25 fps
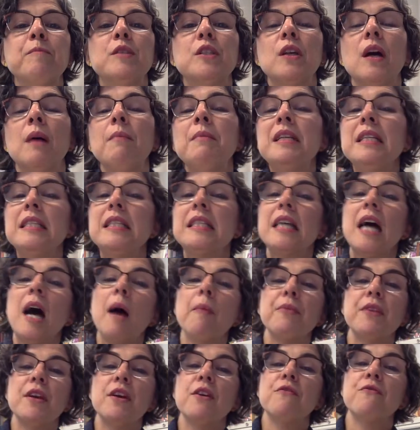So I'm going to
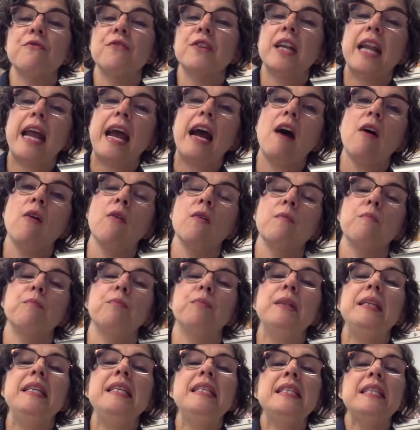stop there for now.
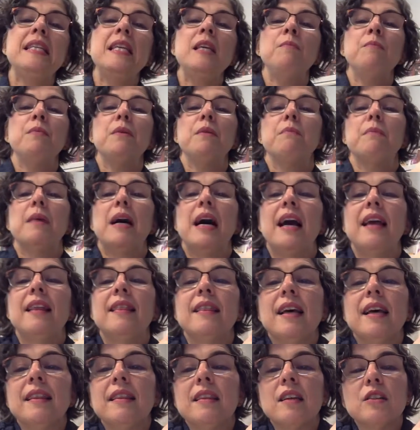Please keep in mind
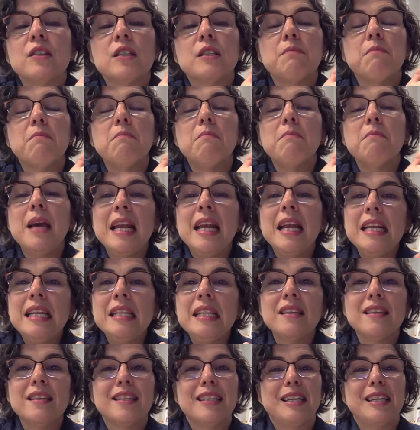that there's many
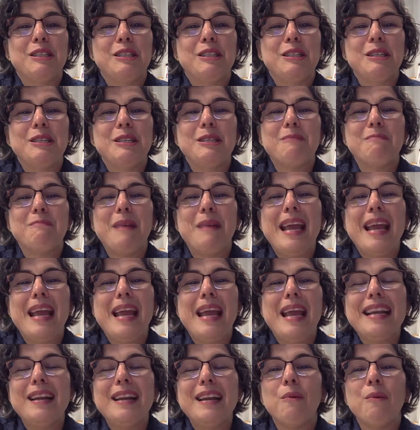distinctions
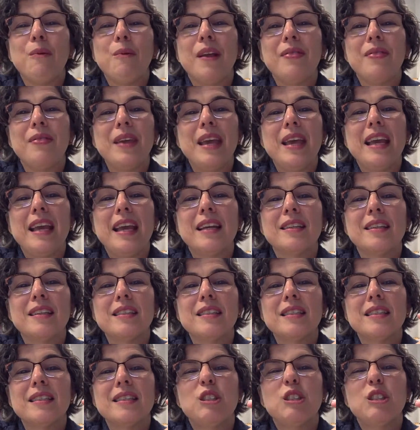made when
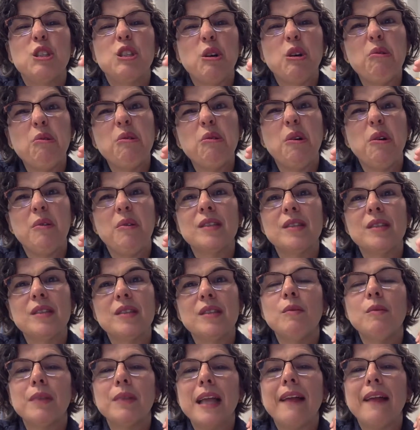things don't go as we
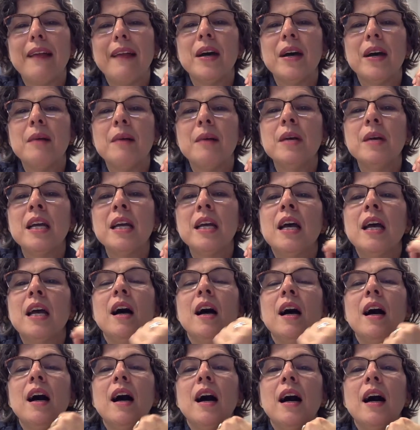planned them.
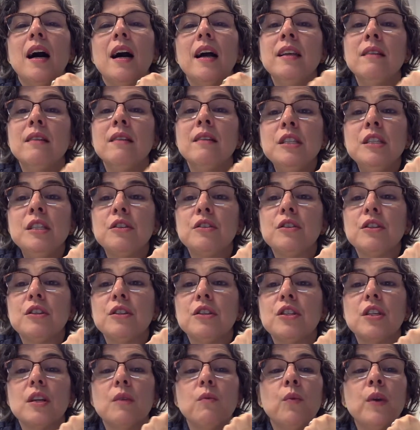In
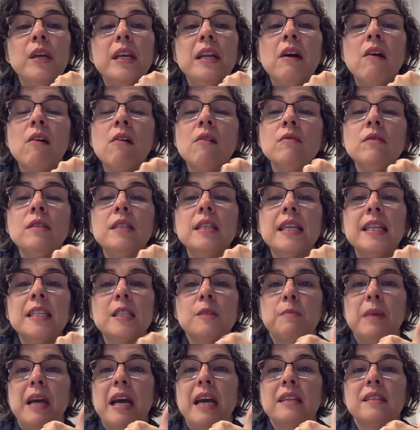research, we don't
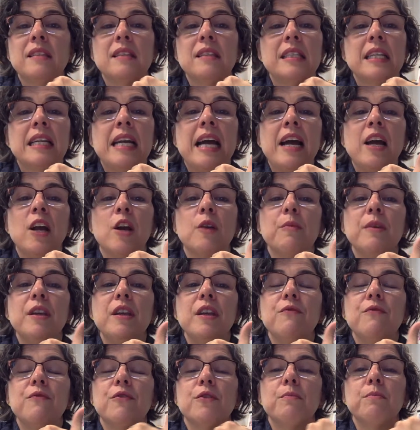expect as an
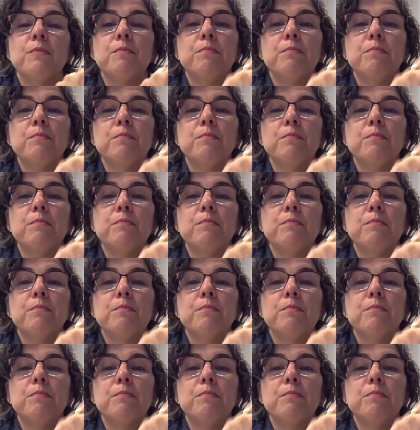IRB for